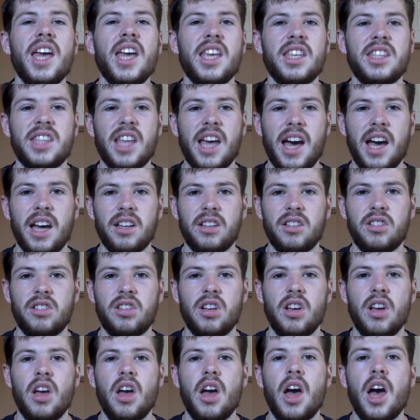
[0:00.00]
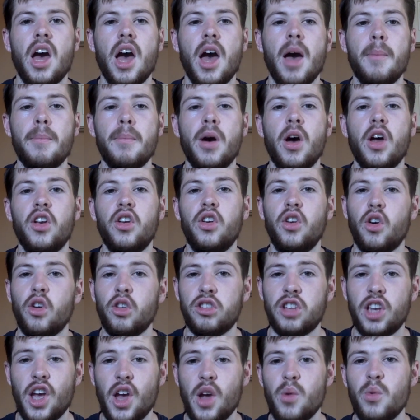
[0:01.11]
is that
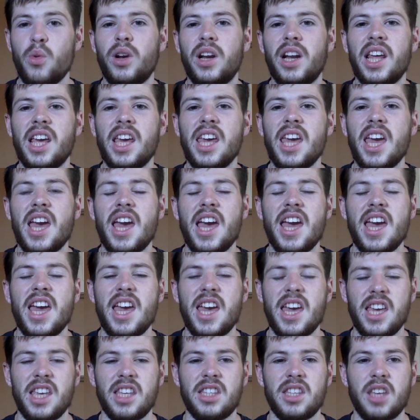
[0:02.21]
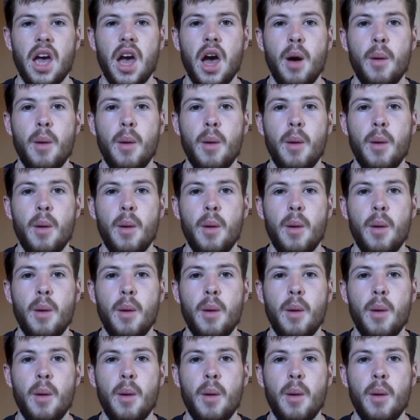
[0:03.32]
not only is